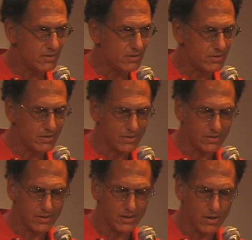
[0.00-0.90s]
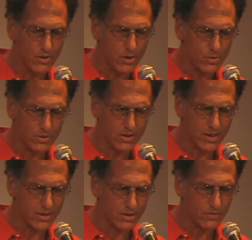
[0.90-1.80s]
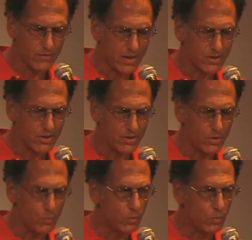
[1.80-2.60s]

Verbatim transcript: certainly no satisfaction